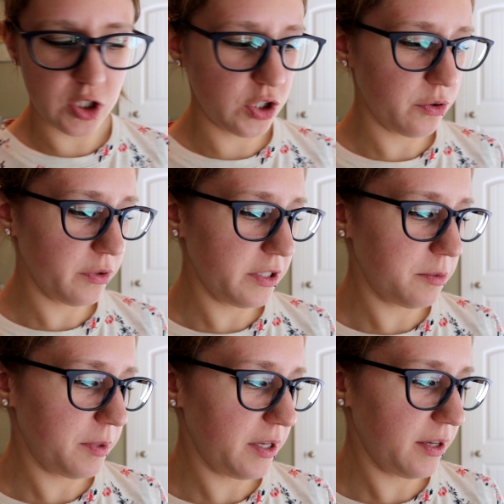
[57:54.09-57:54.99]
generally
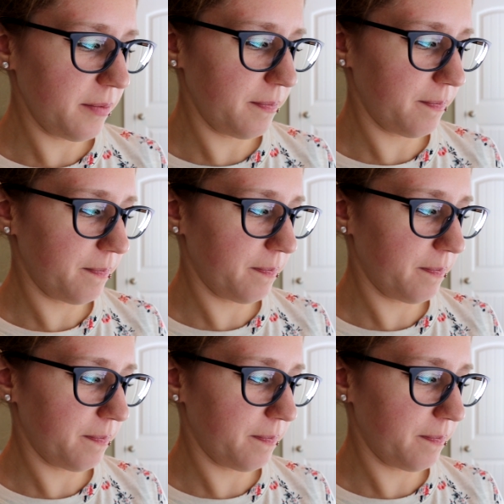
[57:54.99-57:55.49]
speaking.